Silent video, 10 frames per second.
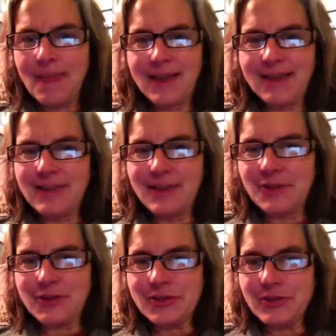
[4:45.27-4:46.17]

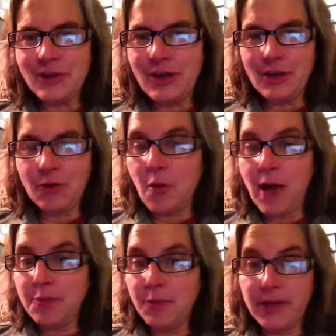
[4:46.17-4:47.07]
there's
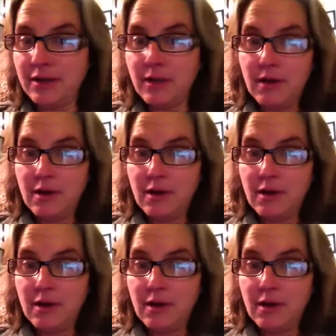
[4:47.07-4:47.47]
quiet, but